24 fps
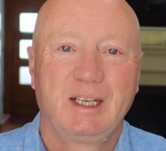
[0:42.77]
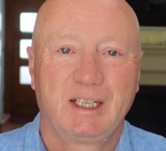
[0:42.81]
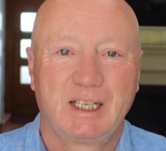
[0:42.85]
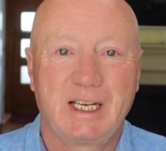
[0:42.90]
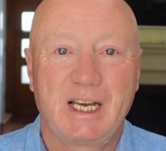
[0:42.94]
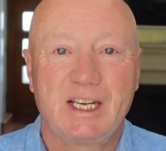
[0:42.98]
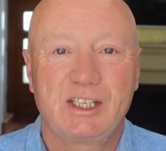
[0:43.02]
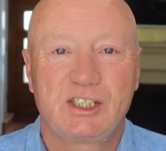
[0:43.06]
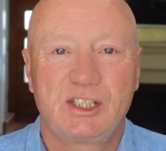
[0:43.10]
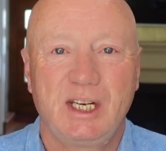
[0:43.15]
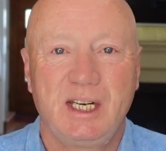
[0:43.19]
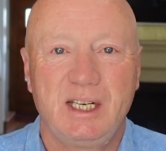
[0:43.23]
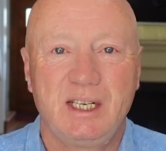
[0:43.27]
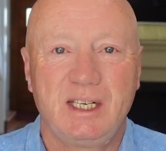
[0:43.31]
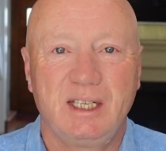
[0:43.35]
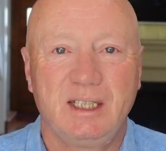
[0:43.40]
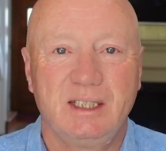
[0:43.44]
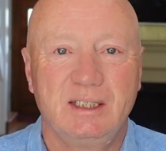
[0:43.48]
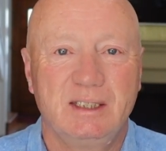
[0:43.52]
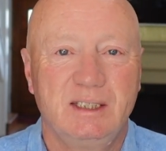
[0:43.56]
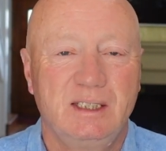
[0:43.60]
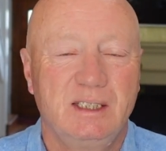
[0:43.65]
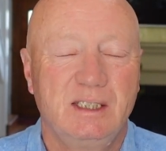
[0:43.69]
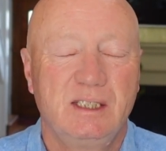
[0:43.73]
Get
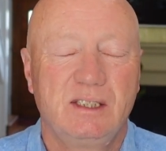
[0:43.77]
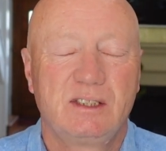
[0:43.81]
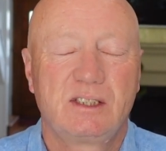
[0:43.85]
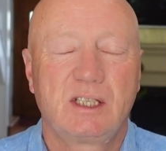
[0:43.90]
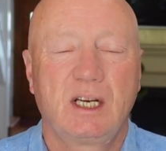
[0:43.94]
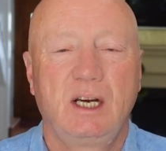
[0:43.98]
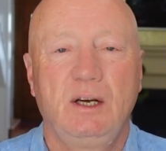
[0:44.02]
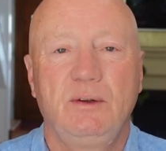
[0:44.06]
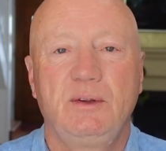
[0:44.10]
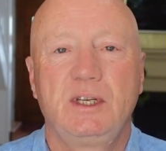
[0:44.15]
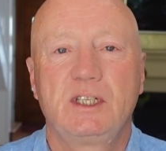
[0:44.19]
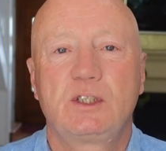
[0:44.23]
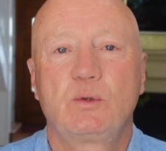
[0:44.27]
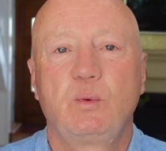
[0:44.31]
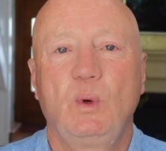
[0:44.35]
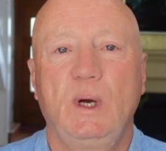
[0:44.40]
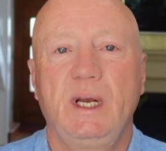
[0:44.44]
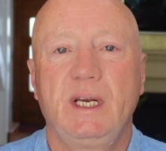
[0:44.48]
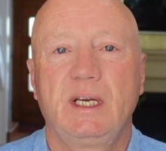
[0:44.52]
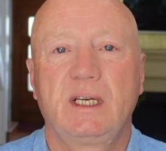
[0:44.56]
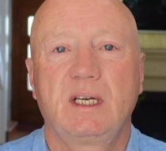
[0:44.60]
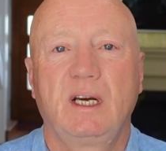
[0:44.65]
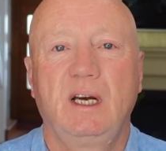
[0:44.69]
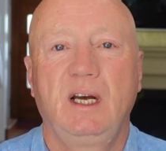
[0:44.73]
sending. So this
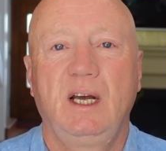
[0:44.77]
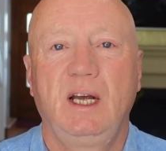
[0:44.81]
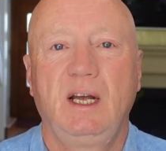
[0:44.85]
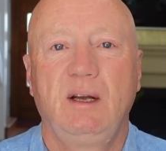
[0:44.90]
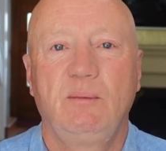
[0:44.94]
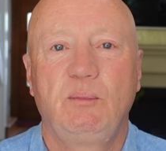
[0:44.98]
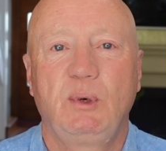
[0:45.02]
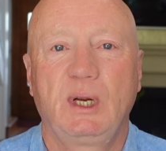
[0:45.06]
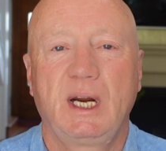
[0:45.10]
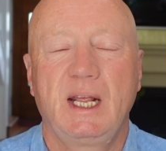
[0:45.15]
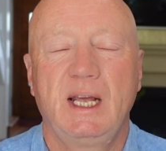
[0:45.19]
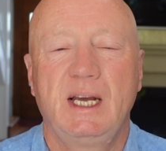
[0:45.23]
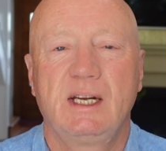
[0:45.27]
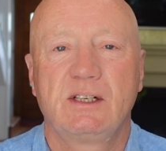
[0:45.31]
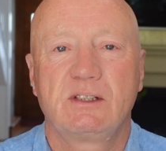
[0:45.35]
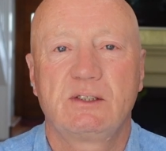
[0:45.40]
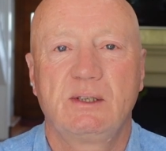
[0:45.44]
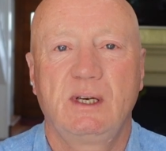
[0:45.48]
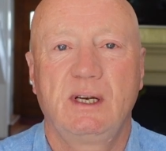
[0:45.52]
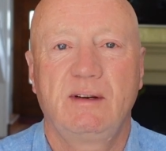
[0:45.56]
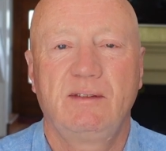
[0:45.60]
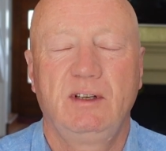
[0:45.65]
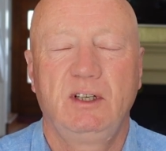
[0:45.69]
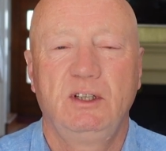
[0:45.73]
week I went out
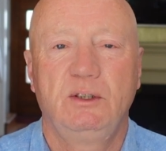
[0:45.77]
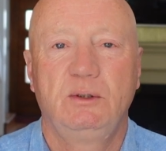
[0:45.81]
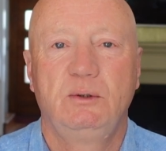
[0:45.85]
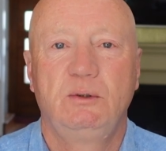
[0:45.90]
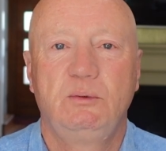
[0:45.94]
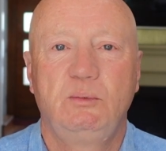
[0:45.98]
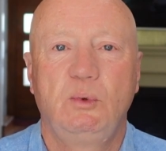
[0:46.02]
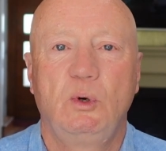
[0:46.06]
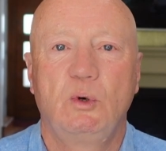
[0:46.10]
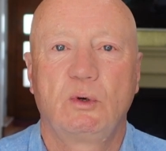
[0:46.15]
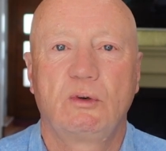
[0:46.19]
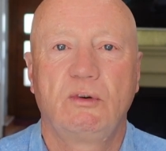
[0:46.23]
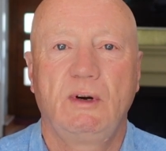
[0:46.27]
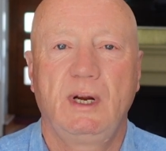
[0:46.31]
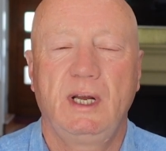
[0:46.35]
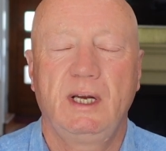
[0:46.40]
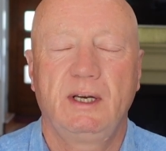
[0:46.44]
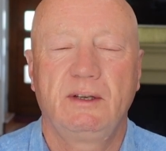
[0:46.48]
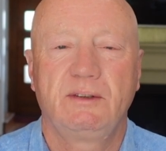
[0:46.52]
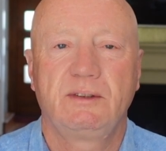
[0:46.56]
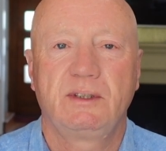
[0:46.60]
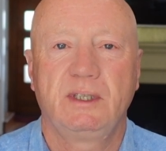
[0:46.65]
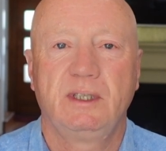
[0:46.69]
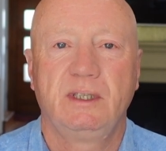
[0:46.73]
to have a little walk
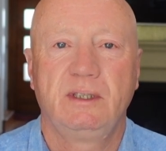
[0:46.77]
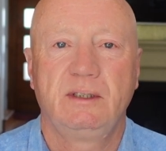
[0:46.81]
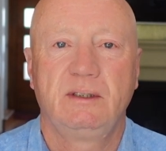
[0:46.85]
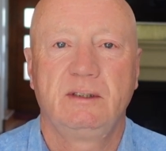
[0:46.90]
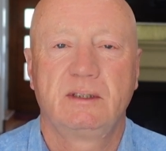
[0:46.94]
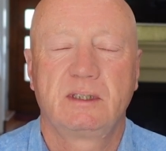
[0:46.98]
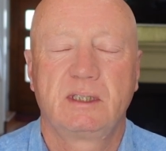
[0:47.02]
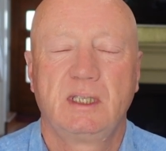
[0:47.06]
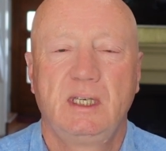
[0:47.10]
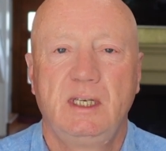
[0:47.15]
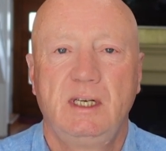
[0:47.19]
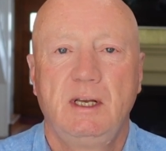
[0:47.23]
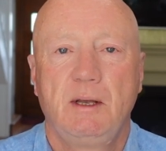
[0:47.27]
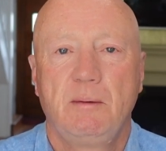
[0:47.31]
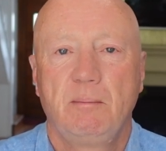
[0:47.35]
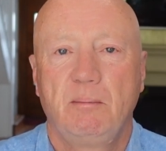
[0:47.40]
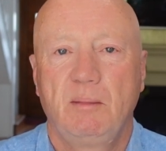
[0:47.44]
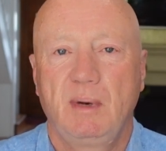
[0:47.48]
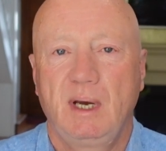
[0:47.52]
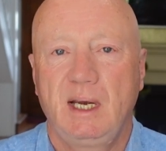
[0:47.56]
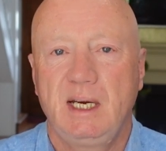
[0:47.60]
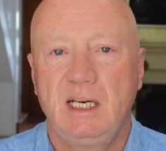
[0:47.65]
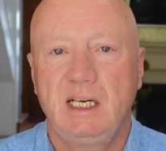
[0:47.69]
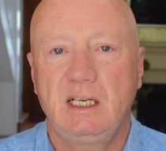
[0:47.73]
around and
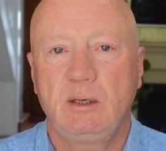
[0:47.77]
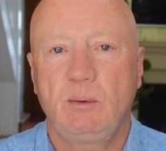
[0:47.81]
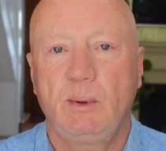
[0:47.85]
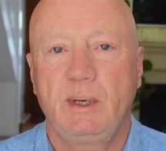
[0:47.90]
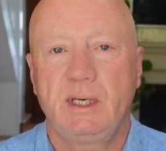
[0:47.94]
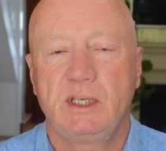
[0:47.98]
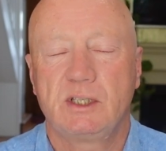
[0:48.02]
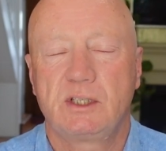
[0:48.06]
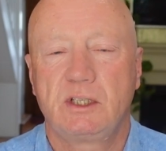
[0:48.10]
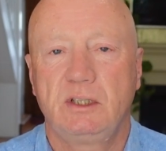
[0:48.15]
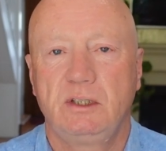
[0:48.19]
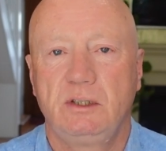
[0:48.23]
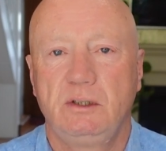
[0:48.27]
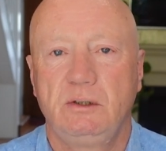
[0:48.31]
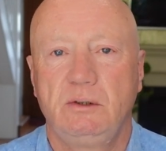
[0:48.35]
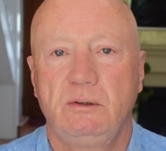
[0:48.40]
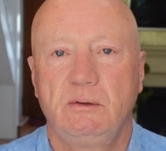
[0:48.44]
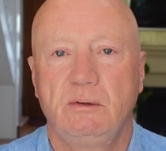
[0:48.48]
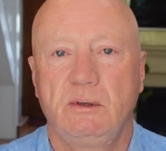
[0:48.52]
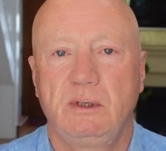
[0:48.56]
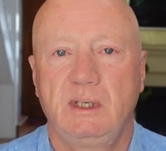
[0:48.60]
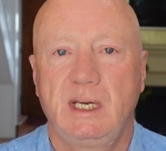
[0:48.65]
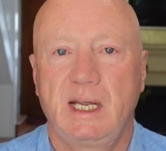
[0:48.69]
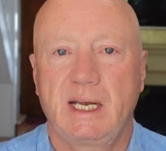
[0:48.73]
mainly went
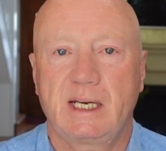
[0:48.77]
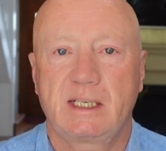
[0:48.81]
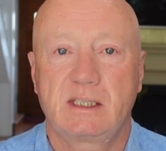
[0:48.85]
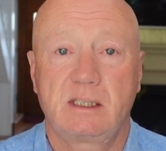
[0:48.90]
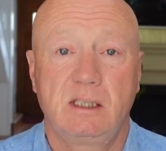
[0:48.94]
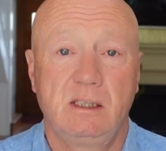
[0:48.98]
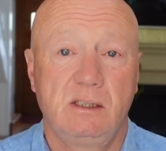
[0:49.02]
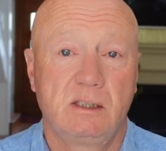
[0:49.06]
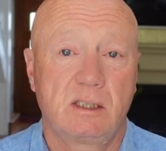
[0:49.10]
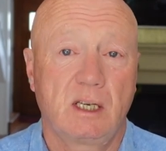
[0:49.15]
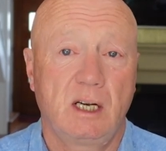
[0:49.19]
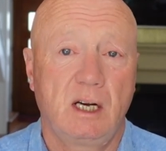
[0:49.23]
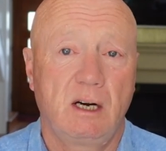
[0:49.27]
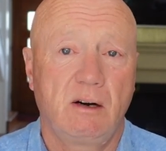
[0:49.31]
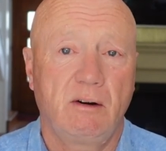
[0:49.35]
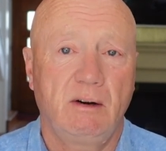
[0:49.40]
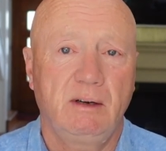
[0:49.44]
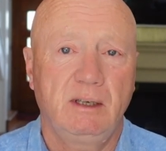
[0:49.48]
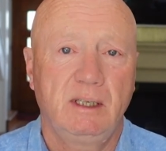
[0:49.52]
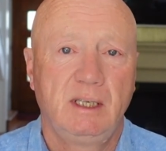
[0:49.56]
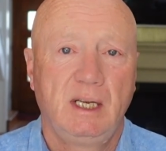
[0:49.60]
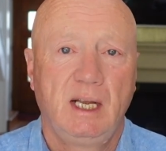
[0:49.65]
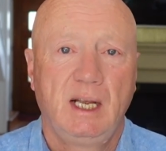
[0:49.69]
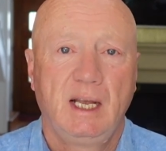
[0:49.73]
to Next and
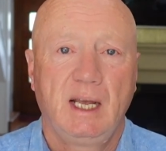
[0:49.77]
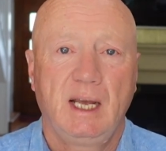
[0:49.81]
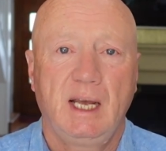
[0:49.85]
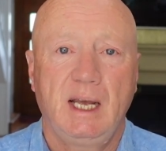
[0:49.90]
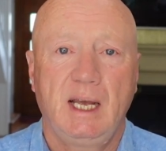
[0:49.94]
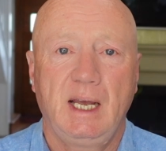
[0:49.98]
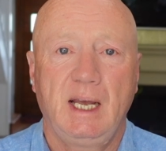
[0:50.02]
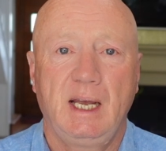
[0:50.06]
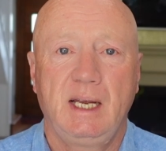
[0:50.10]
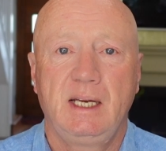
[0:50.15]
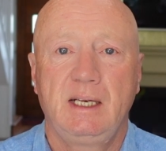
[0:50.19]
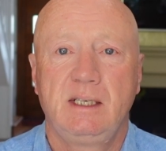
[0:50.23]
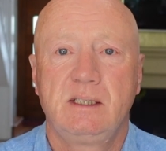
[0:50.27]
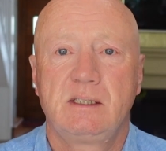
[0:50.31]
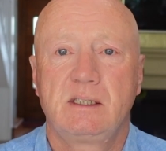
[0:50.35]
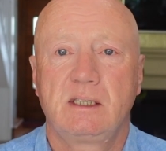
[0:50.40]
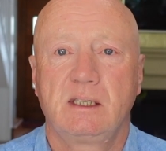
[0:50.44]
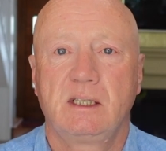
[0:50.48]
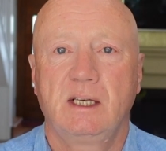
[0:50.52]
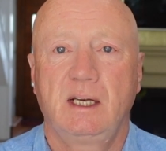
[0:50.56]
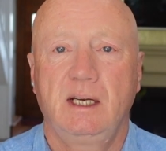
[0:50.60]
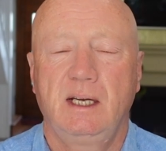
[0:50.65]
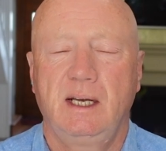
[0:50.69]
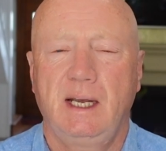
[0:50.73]
Zara
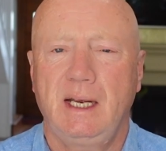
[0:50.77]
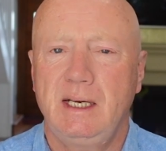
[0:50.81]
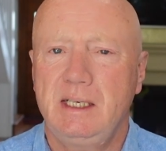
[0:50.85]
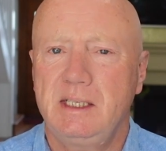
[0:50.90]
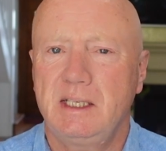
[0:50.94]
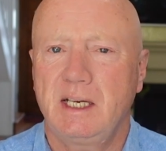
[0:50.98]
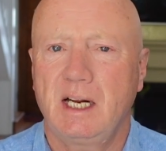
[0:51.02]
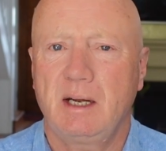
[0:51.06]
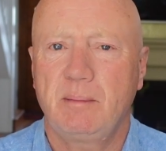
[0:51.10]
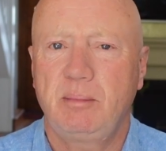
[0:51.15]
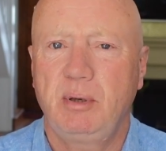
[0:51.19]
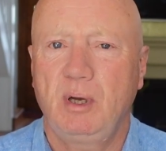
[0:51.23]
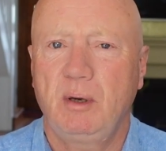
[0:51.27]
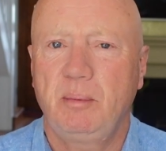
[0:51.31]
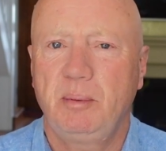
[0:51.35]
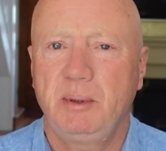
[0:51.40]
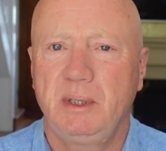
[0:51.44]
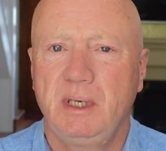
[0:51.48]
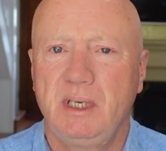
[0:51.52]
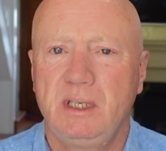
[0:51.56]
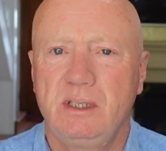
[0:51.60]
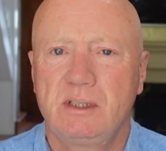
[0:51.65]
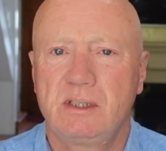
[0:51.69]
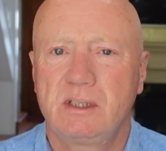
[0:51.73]
and ended up
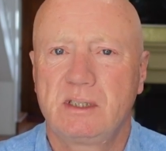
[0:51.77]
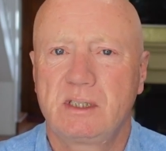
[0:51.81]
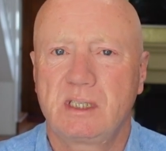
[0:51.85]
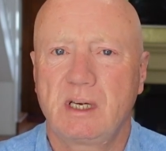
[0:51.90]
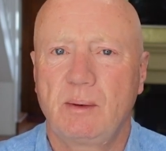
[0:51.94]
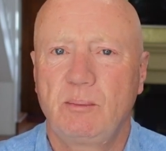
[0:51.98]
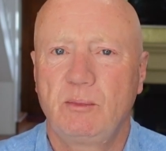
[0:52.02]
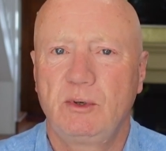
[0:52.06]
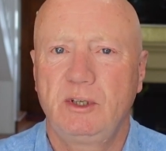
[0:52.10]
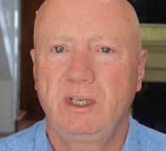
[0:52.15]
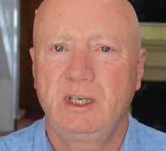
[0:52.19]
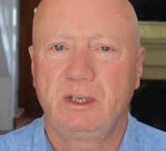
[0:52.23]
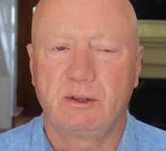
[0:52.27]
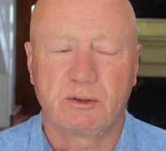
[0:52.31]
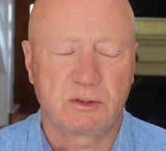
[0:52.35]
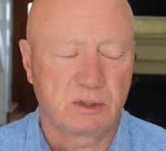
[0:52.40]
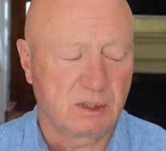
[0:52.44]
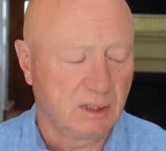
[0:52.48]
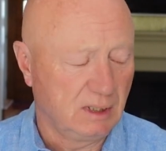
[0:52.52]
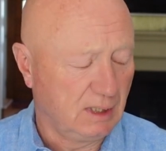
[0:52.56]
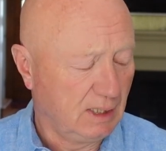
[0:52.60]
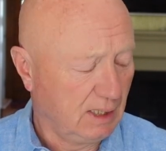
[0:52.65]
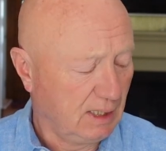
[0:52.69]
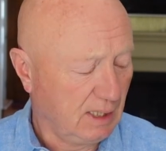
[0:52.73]
popping in somewhere
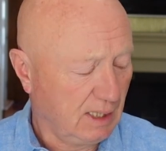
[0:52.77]
else.